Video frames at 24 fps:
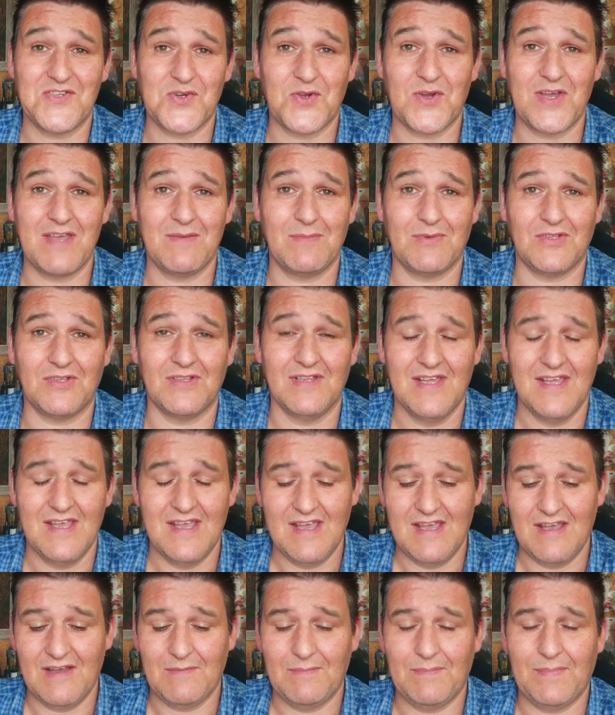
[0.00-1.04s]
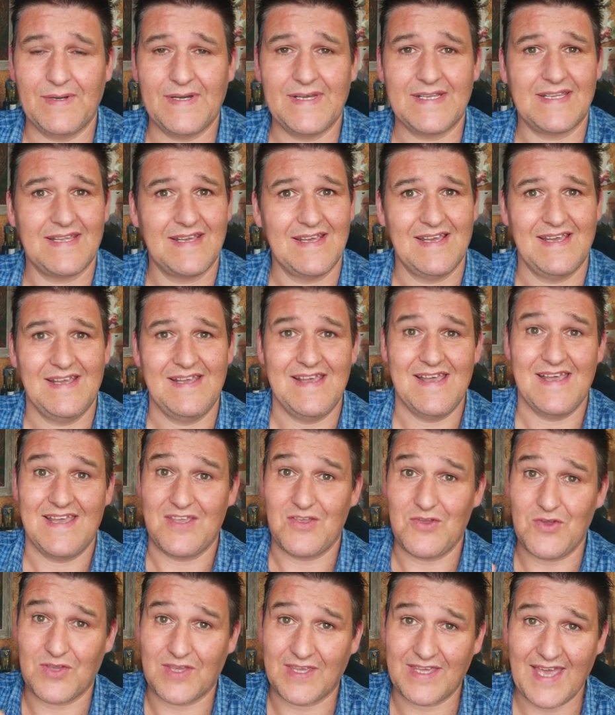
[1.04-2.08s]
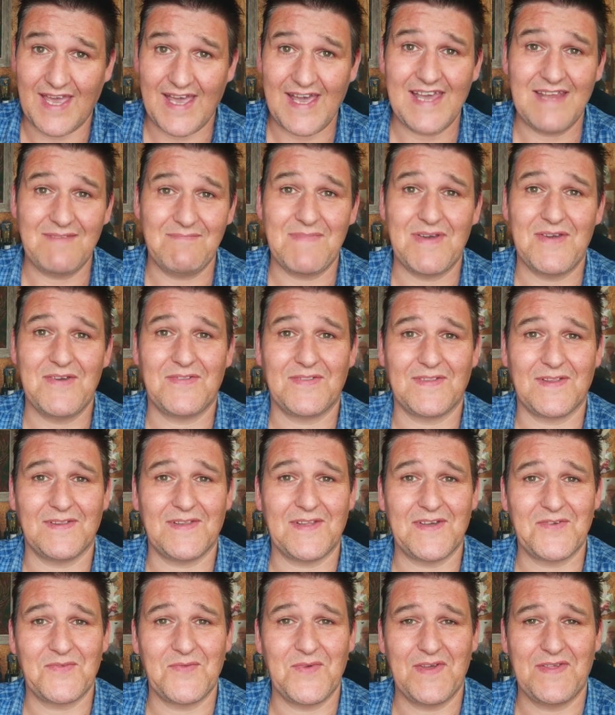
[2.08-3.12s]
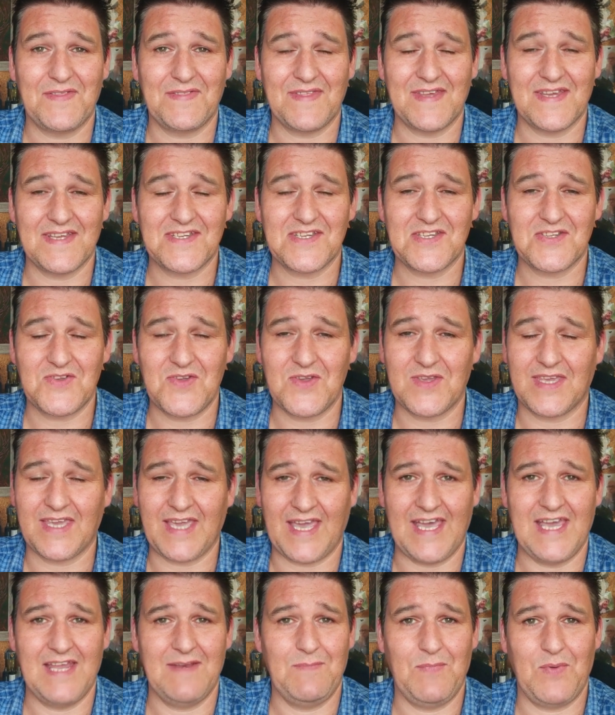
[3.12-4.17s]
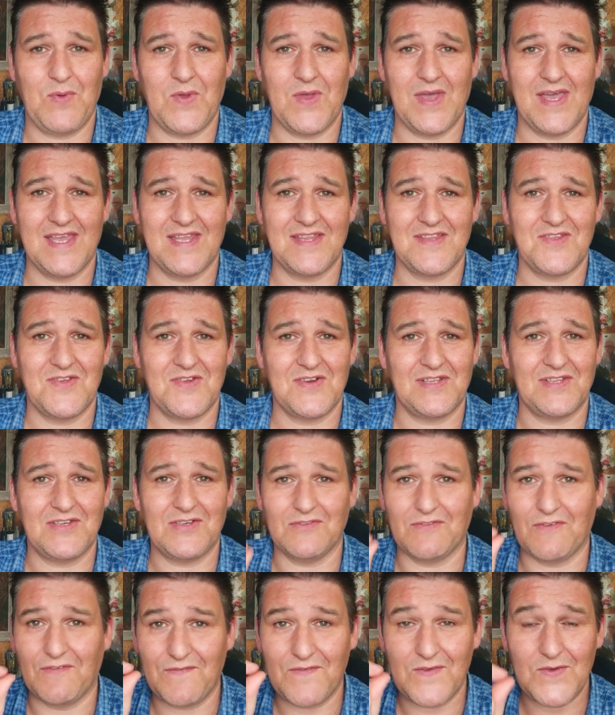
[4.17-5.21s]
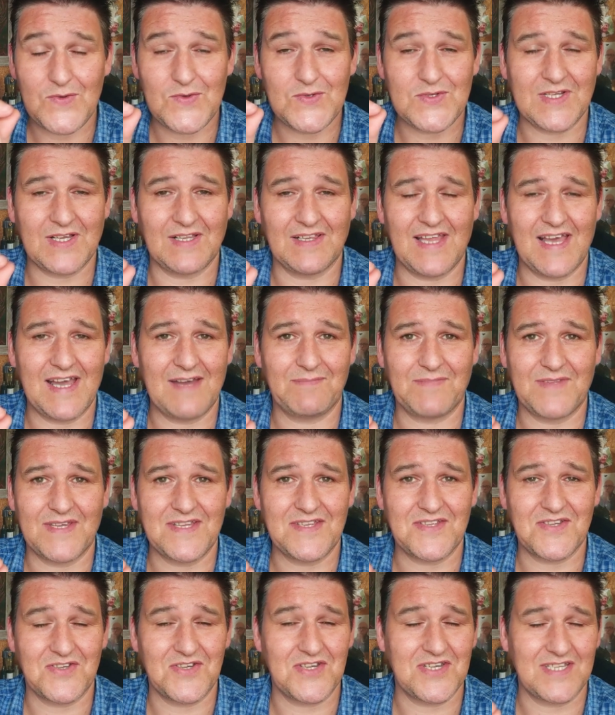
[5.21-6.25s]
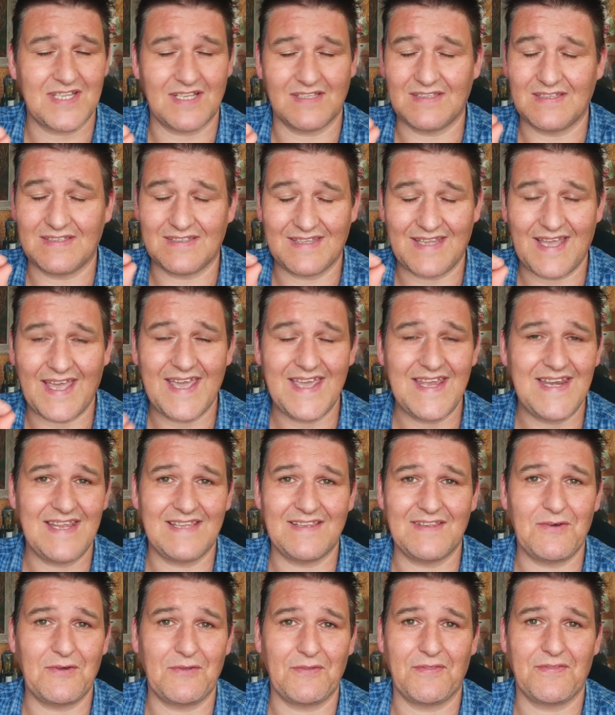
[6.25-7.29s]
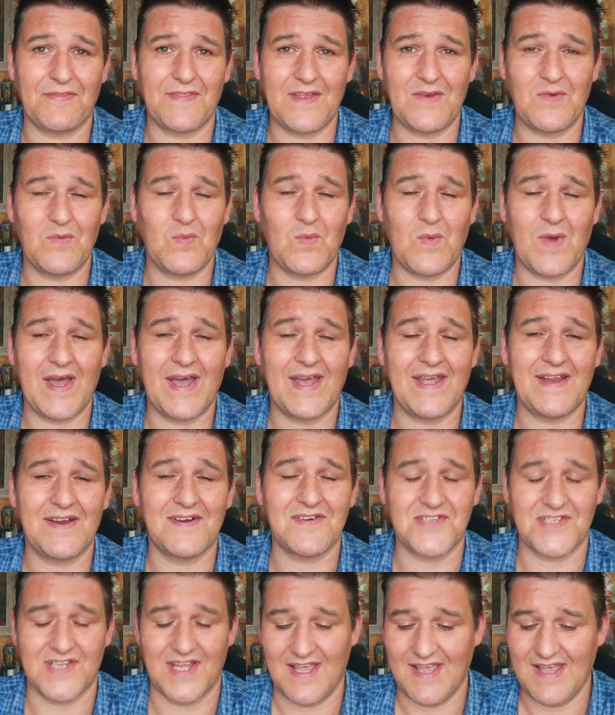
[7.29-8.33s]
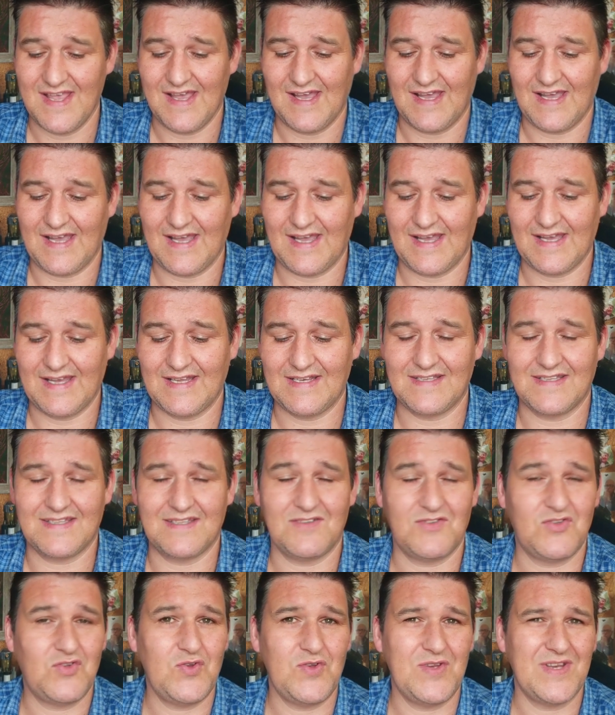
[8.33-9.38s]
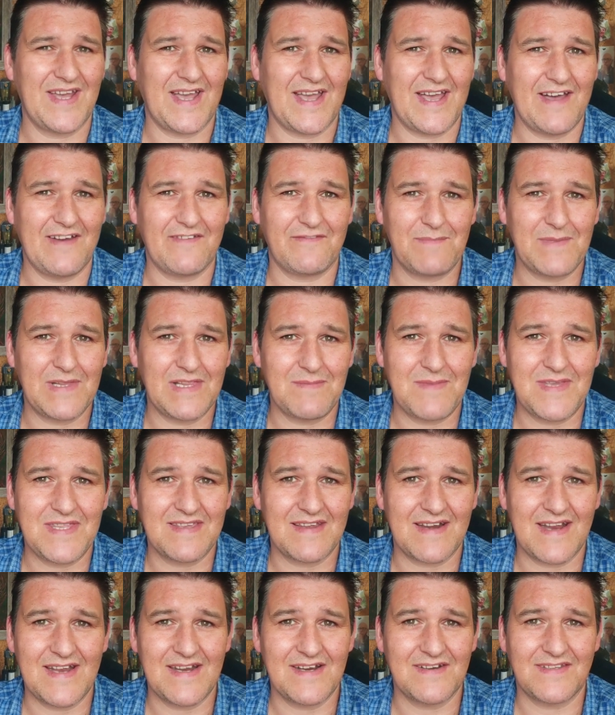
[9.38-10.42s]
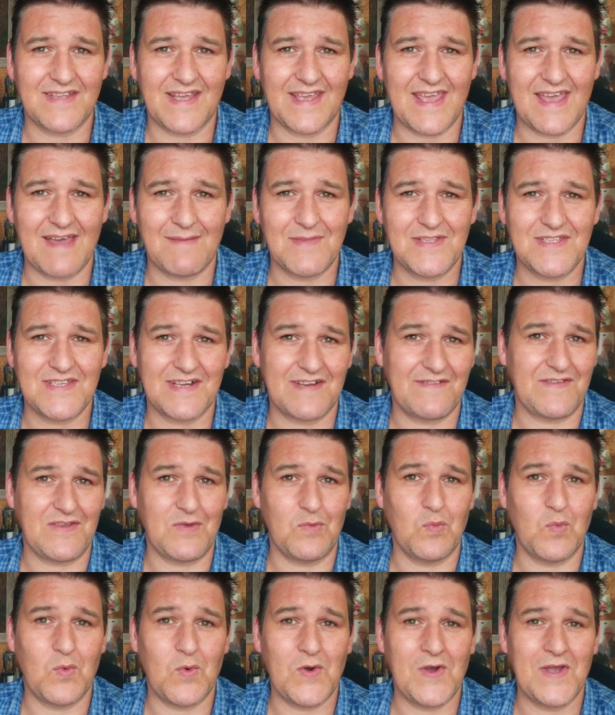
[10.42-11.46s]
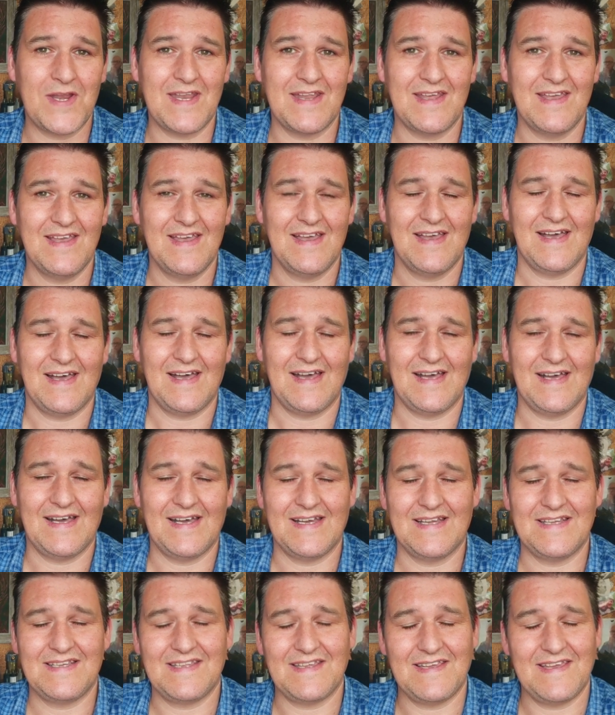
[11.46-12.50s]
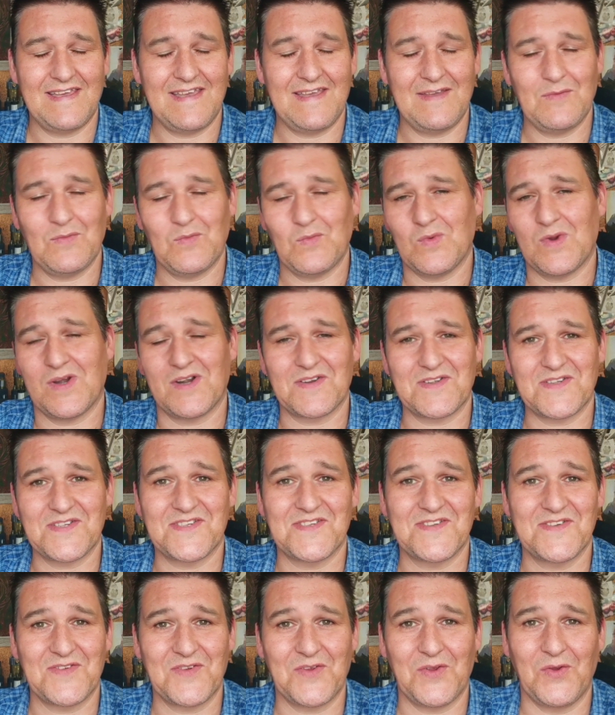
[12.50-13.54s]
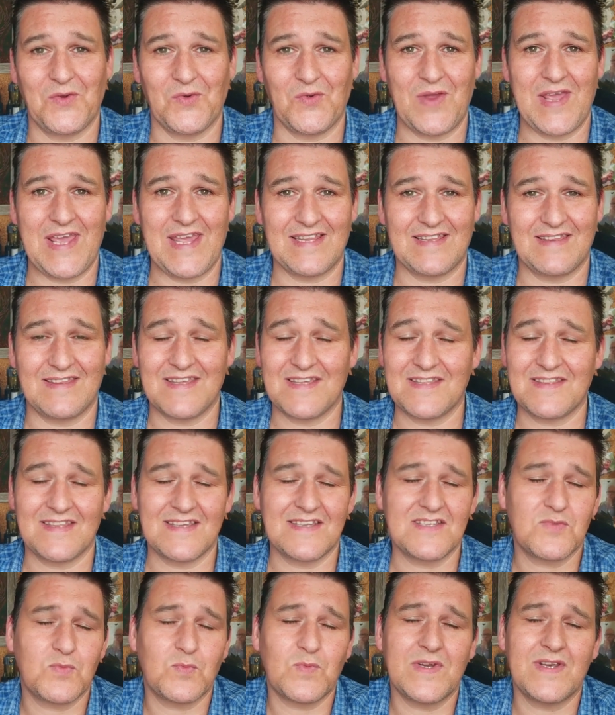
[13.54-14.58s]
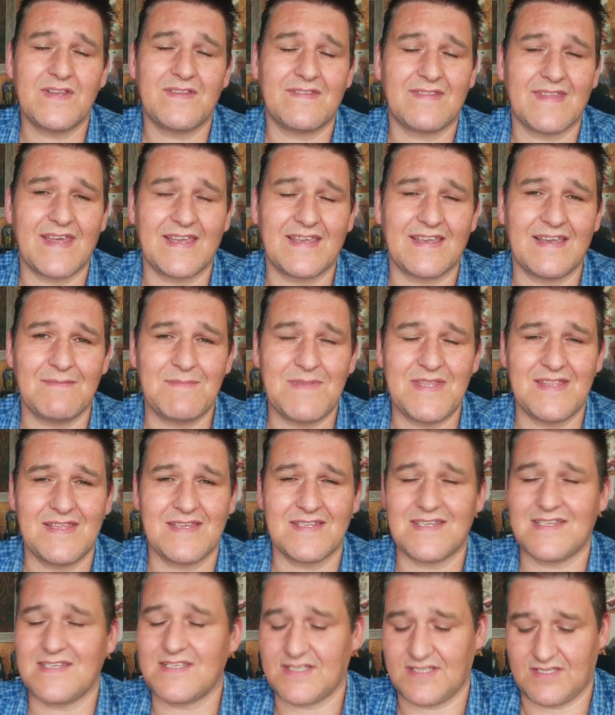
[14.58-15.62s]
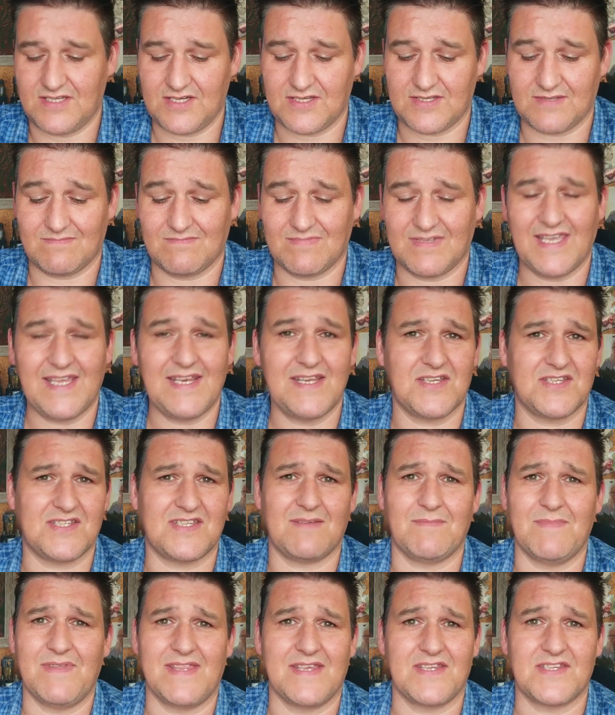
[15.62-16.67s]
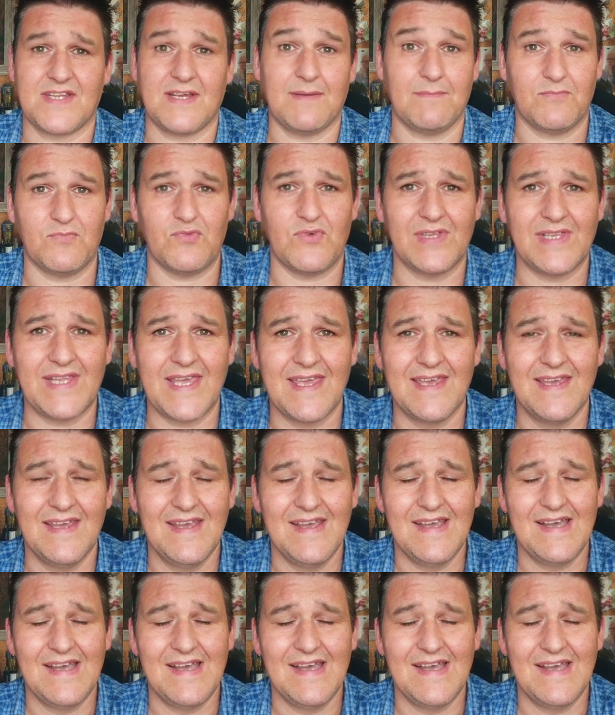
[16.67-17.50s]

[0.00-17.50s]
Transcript: enjoyable. But you can mouth to lung with this, you can put in your little fuse clapped-ins or just a tiny little thin wires and 2.5mm inner diameter if you want, and it works great. That's one thing. I mean, this is just kind of summing this up really.